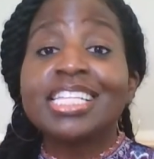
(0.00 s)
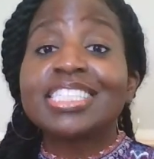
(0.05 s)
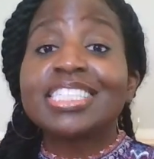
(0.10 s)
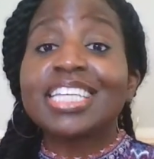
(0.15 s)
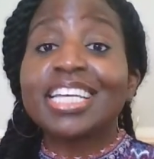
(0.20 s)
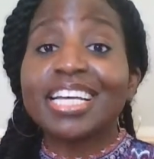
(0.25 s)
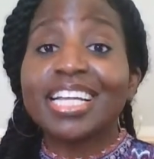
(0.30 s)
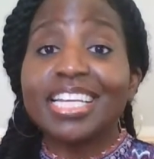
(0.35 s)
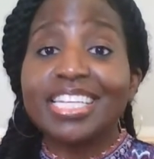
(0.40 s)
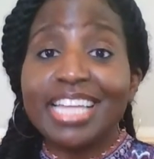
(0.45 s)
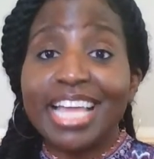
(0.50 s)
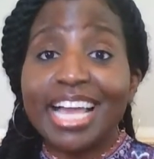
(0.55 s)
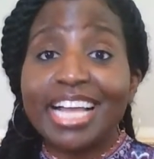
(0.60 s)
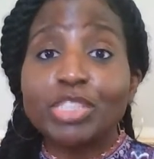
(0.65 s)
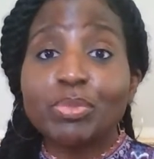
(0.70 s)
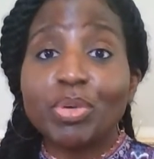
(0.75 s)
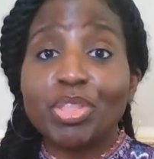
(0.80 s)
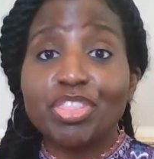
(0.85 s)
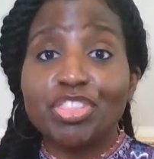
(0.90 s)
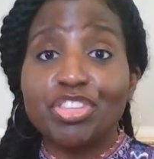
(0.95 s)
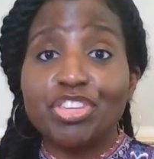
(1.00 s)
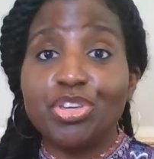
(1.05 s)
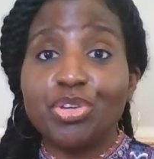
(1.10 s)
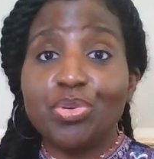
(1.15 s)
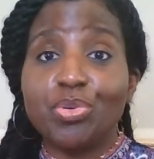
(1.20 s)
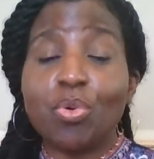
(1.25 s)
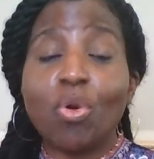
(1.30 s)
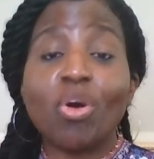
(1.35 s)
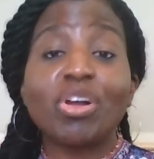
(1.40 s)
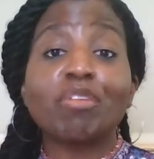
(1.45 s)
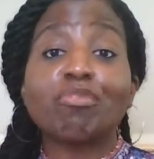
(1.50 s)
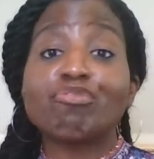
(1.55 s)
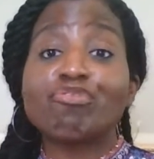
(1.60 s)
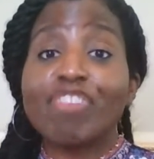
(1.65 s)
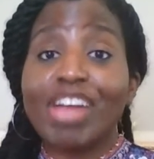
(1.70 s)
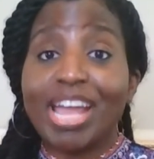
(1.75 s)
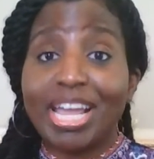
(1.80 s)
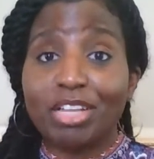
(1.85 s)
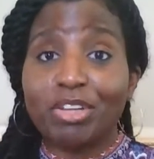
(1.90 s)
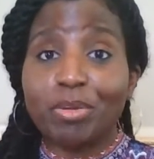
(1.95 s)
to connect with you on a
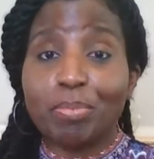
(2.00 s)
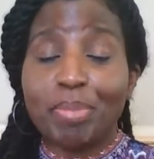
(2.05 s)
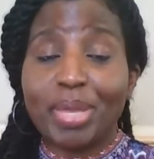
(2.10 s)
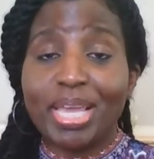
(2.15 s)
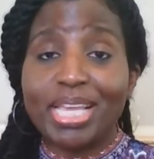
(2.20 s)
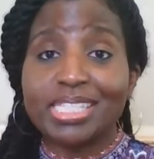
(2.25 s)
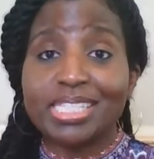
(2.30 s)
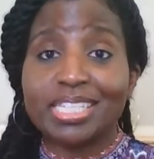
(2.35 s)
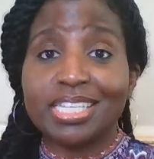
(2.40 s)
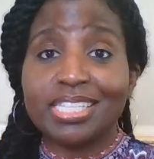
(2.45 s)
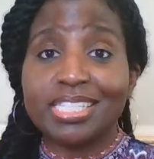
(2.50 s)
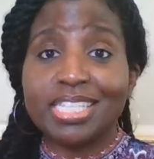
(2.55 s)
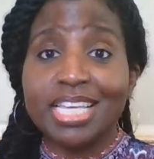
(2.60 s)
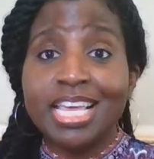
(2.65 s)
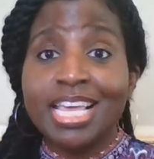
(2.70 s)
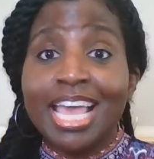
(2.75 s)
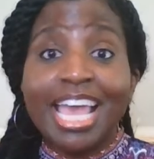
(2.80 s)
regular basis.